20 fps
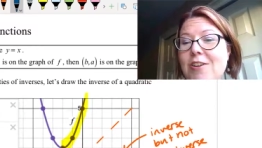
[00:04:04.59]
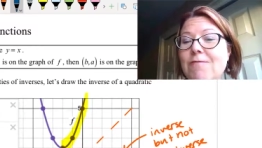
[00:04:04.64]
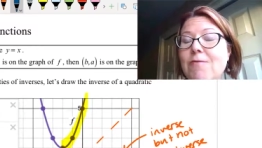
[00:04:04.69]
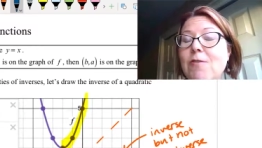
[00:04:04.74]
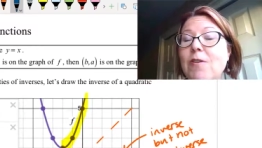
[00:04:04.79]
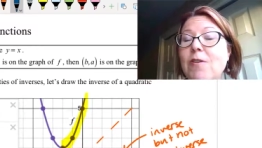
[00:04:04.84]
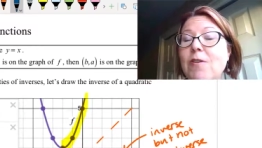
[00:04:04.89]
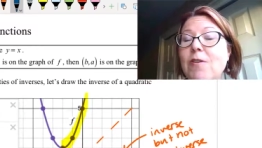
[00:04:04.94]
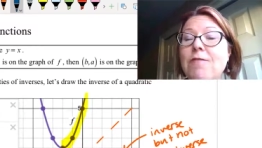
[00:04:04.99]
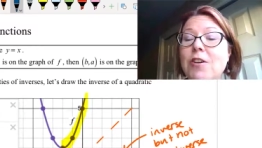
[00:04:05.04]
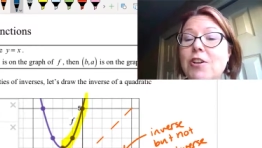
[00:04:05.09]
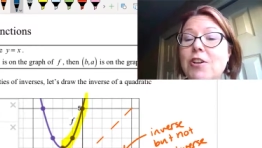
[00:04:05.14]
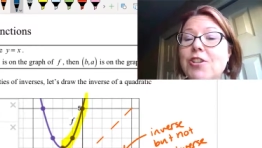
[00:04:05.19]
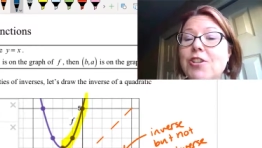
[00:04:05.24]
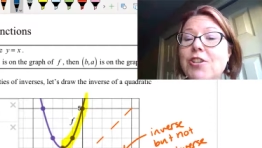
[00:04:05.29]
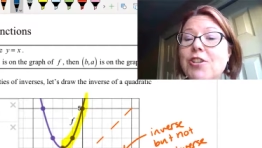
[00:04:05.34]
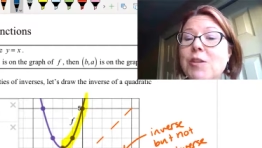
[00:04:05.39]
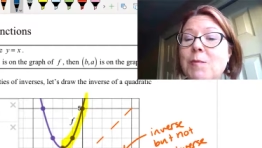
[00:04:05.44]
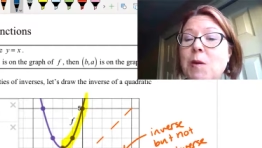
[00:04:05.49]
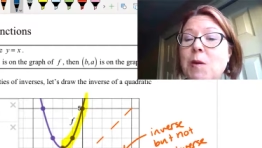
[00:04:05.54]
For a
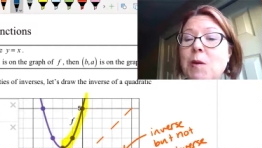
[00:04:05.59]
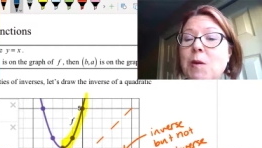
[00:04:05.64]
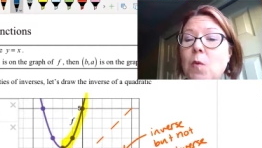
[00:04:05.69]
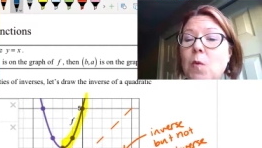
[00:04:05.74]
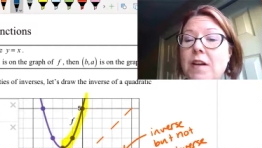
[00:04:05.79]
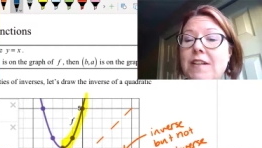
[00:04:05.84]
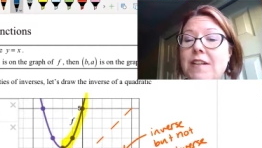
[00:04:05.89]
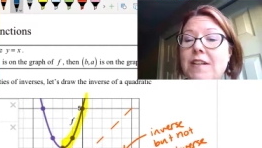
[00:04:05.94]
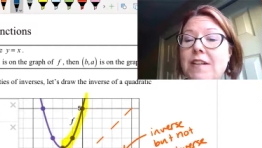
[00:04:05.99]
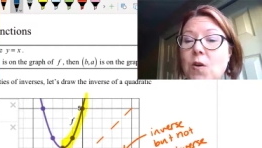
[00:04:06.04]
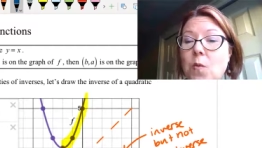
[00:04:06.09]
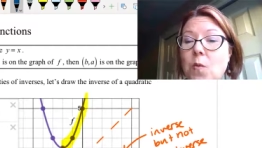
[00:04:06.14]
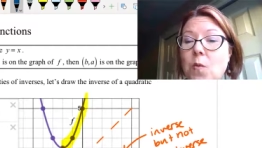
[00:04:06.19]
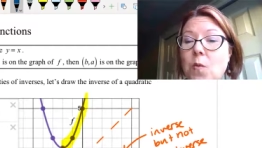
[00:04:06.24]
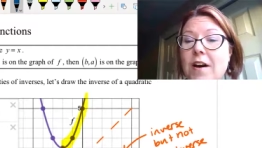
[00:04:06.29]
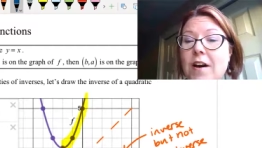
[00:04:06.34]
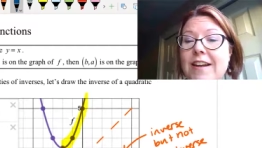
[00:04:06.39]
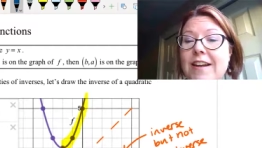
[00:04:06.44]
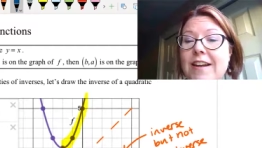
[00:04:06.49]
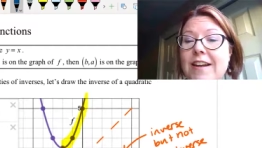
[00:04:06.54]
function to be one to
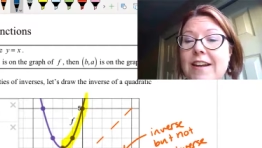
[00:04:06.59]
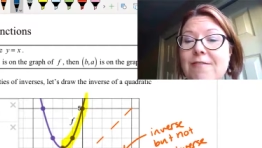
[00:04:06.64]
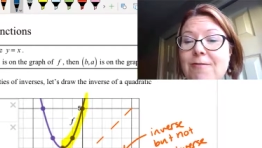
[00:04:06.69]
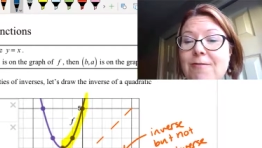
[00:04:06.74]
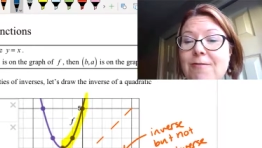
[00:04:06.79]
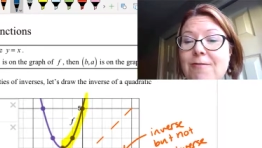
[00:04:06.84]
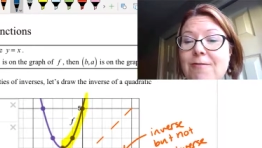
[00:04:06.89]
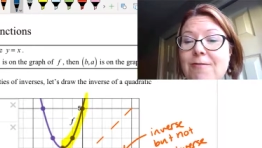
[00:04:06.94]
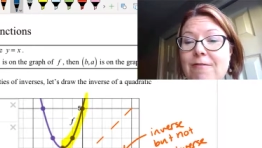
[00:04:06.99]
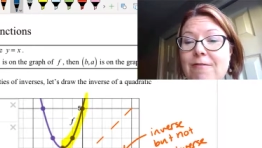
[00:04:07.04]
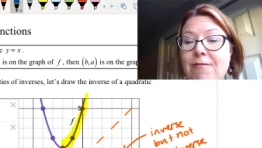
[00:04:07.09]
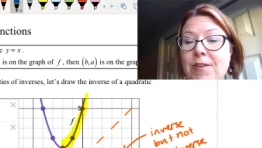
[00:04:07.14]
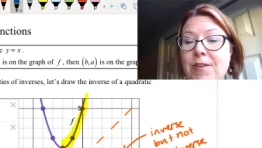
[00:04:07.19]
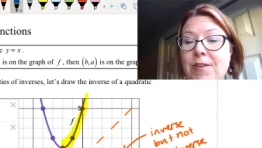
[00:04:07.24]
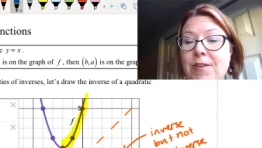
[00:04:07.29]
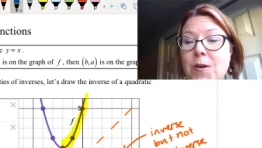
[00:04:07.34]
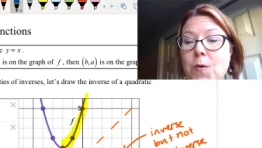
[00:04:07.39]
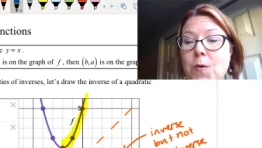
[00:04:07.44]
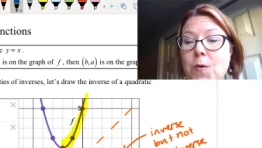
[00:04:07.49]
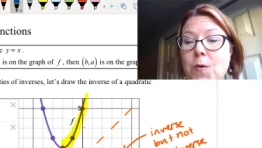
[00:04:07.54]
one for
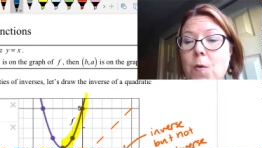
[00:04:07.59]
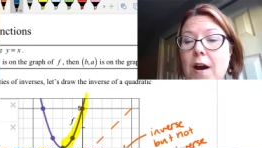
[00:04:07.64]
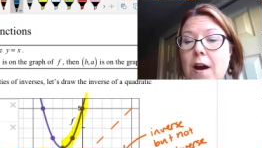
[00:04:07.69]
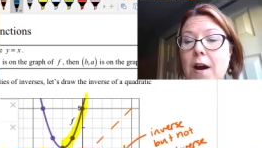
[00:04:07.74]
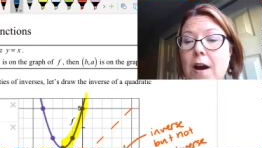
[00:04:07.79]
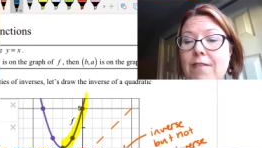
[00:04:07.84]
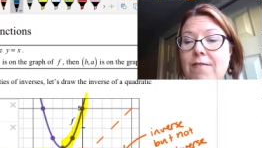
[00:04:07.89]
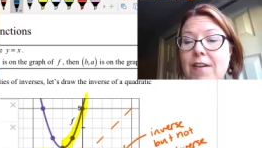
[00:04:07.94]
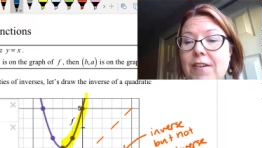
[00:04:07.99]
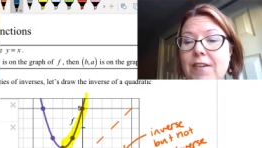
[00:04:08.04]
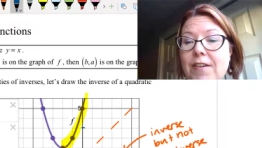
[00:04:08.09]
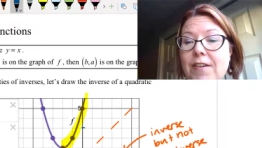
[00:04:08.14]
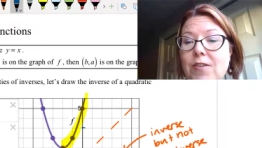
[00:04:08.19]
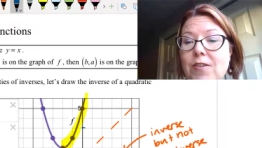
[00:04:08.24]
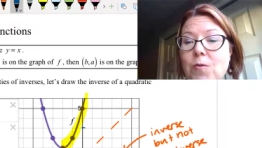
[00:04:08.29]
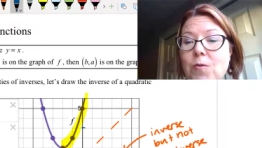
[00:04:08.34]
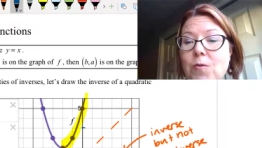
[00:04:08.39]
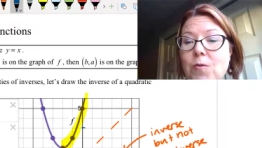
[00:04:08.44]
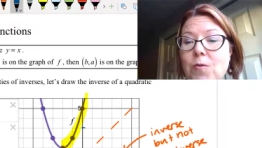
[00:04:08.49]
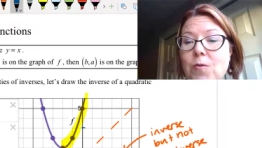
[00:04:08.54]
every y
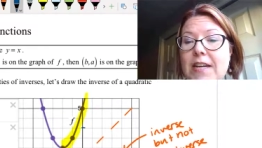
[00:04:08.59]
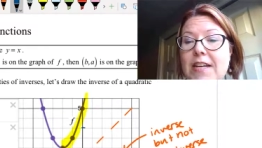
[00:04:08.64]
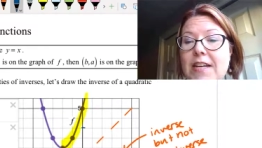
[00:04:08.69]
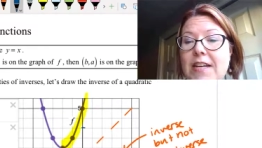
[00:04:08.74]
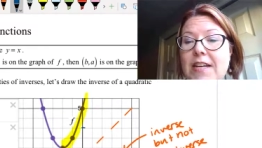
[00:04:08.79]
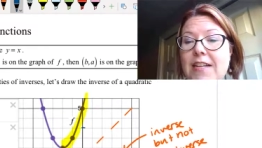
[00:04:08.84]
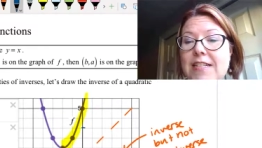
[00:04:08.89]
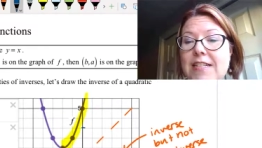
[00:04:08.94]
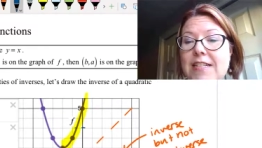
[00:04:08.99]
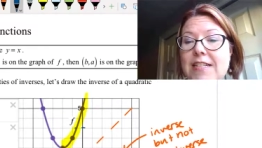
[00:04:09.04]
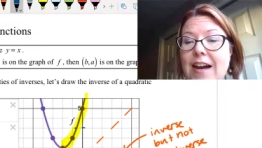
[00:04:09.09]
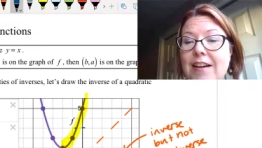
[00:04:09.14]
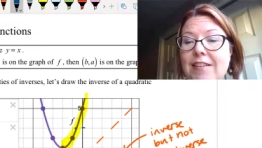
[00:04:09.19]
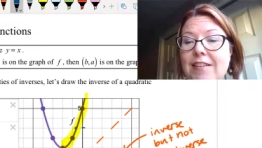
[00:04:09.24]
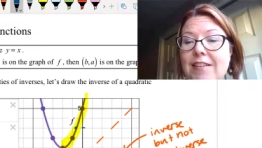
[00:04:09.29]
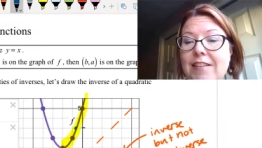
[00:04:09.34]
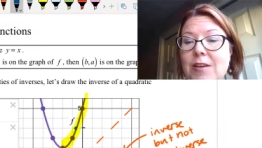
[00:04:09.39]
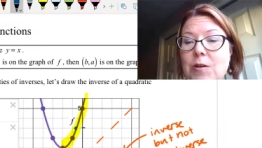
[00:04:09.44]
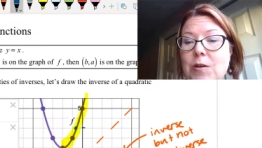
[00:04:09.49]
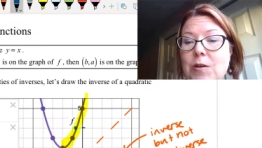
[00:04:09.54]
value, we need
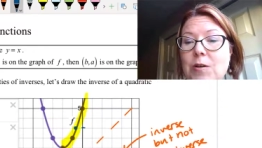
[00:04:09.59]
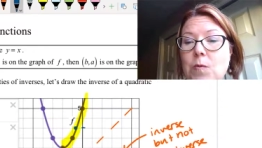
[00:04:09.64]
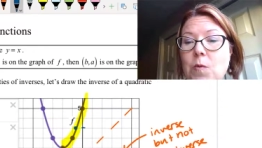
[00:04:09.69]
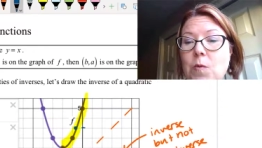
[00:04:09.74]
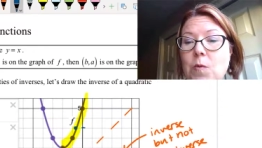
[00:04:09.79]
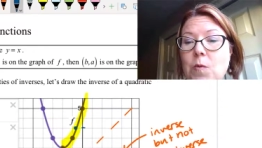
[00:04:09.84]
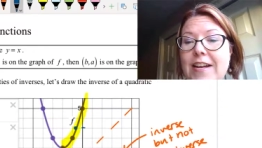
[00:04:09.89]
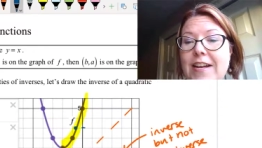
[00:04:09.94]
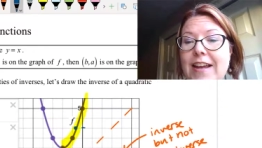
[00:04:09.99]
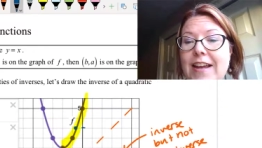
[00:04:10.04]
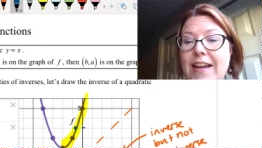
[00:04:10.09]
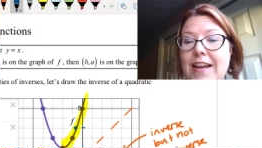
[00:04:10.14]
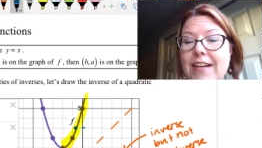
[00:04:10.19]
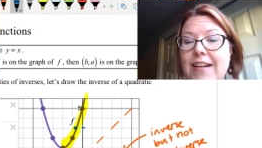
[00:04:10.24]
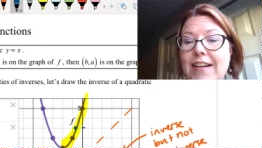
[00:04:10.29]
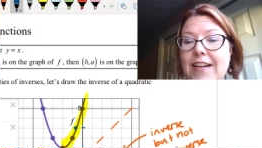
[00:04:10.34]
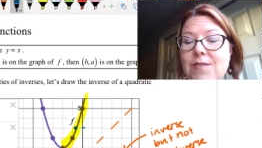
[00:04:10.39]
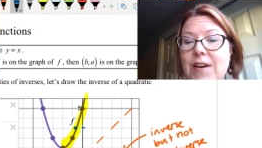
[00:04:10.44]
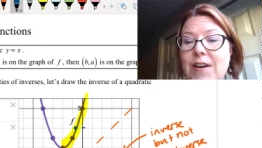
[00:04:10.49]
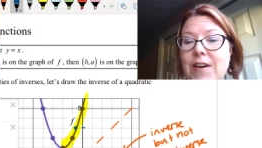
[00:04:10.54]
exactly one
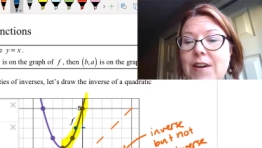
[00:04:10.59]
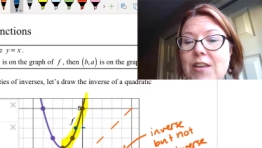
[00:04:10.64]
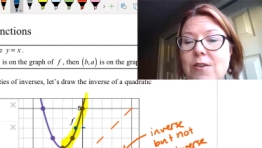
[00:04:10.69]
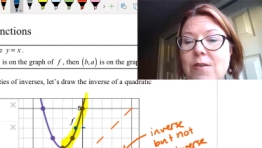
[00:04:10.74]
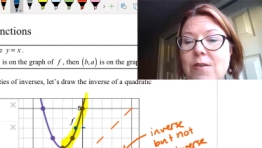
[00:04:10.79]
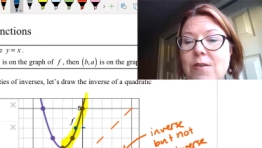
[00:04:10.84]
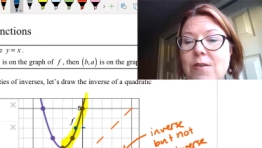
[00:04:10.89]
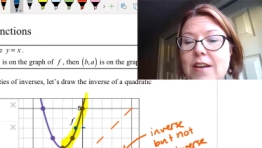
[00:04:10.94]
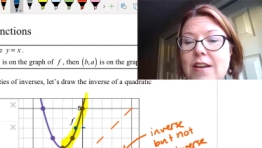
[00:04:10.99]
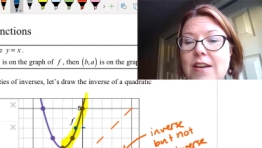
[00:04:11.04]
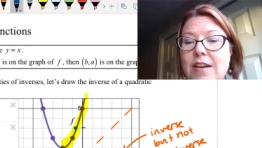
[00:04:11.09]
x value.